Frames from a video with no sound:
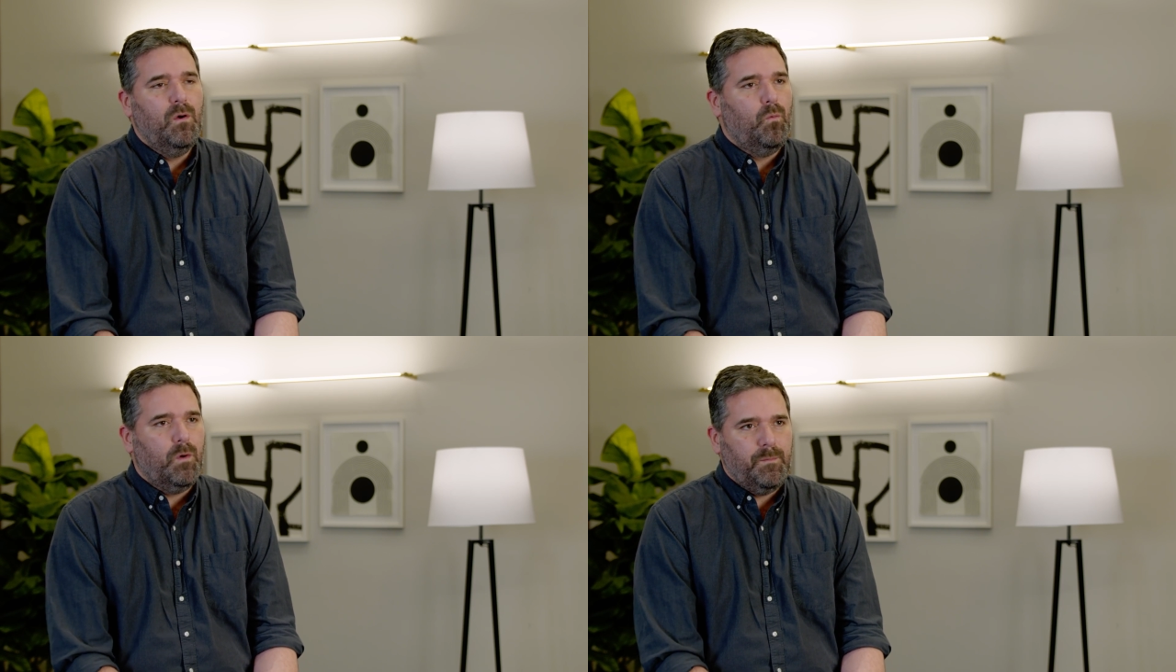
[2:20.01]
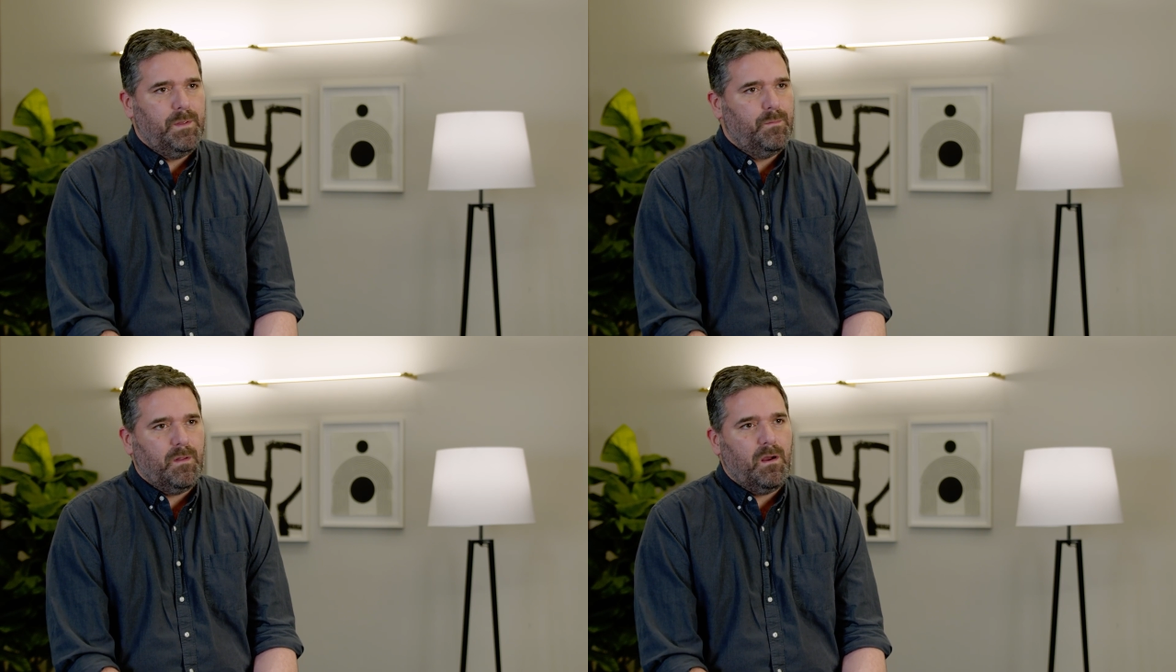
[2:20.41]
where
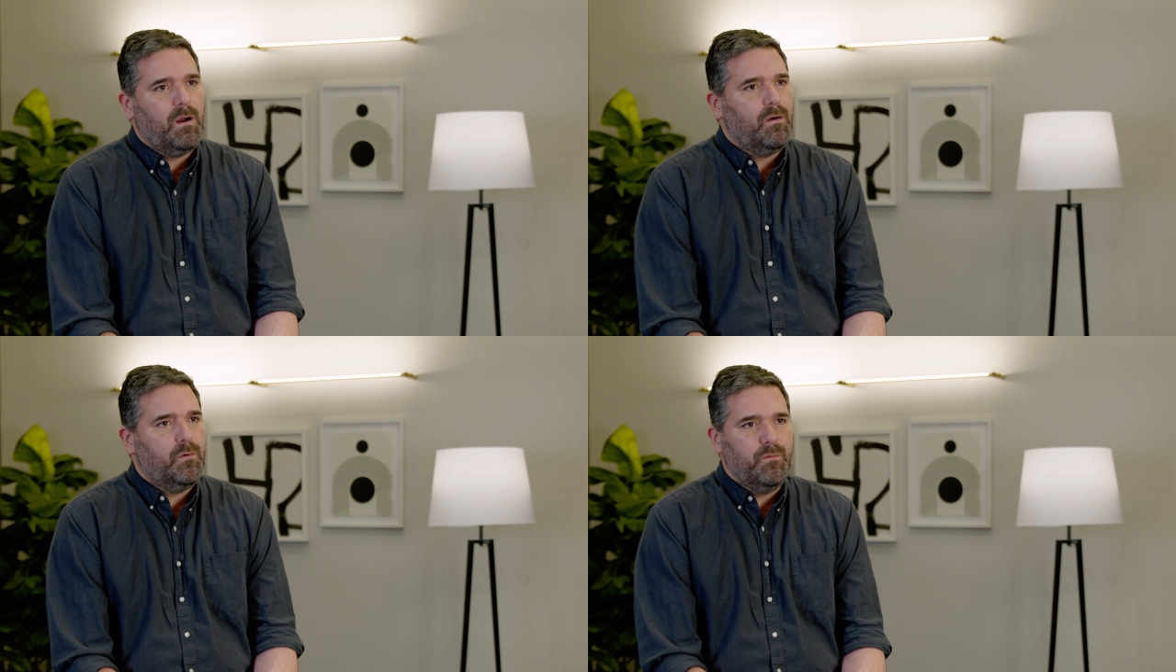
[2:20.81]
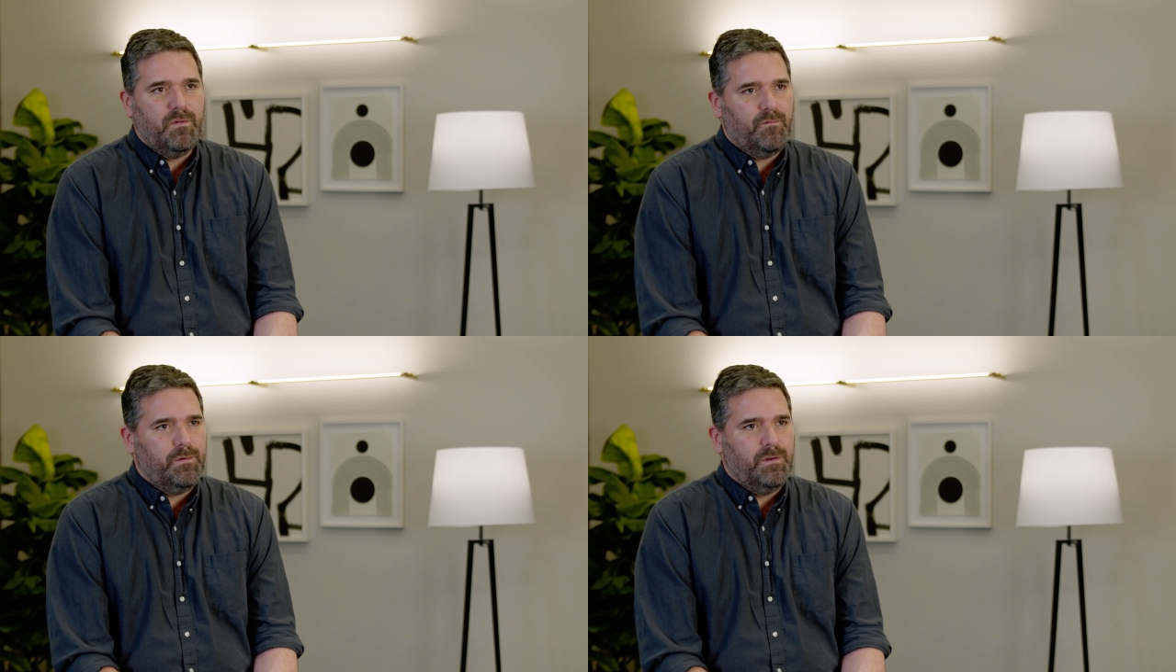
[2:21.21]
people are, who's
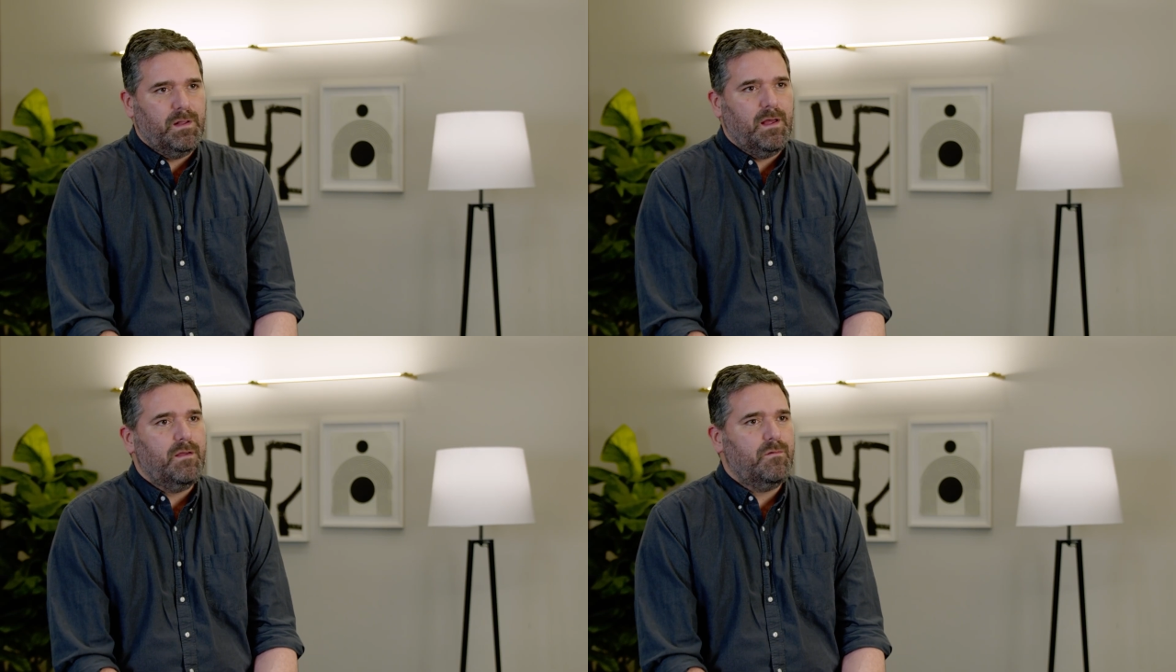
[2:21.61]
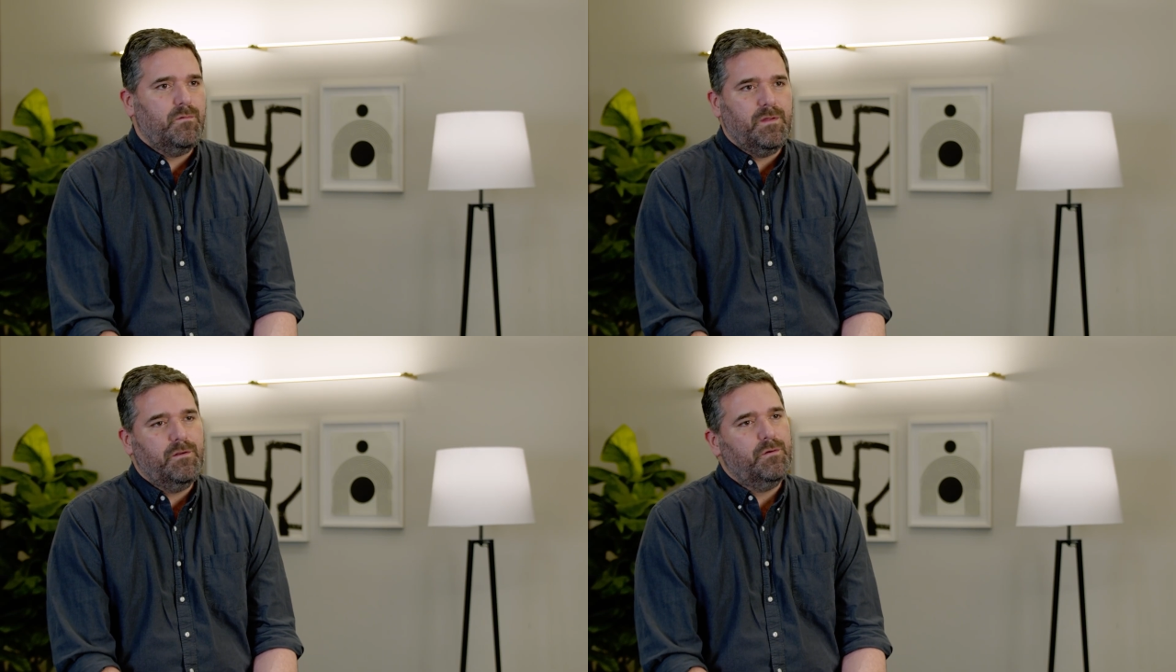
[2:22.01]
overutilized,
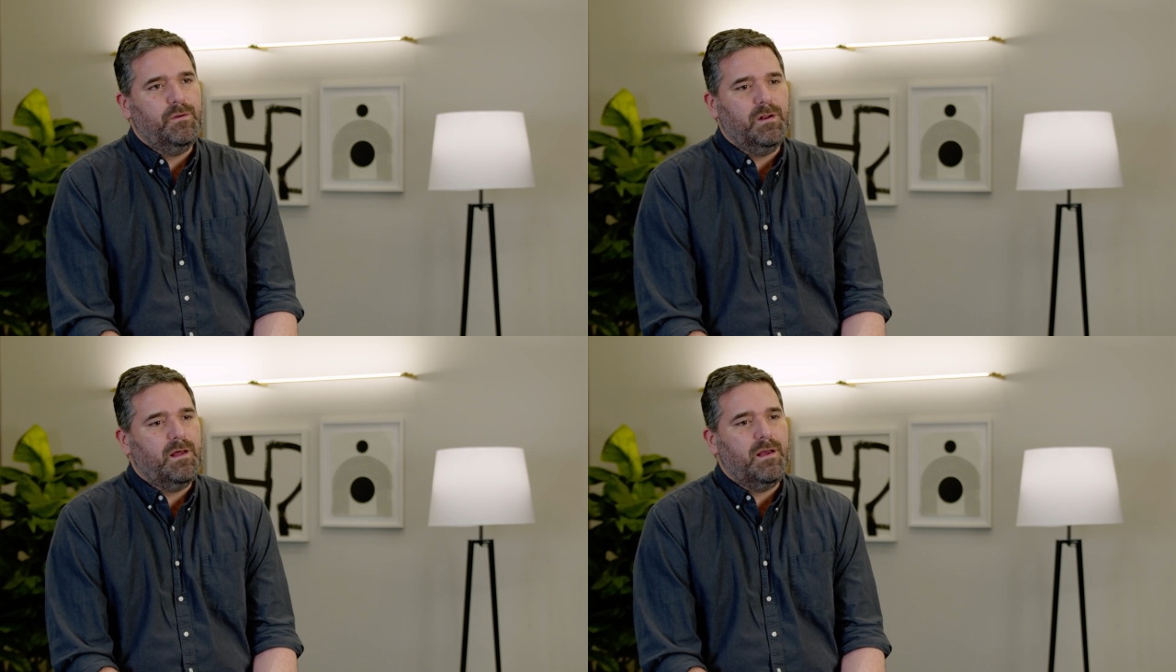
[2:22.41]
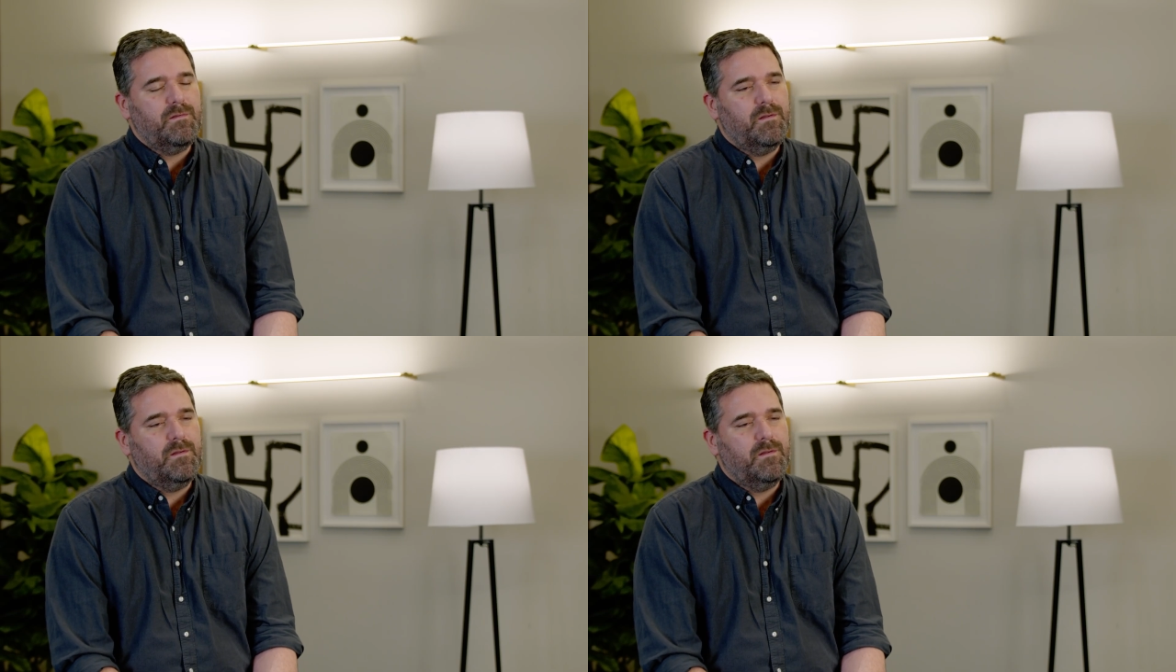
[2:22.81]
who's underutilized,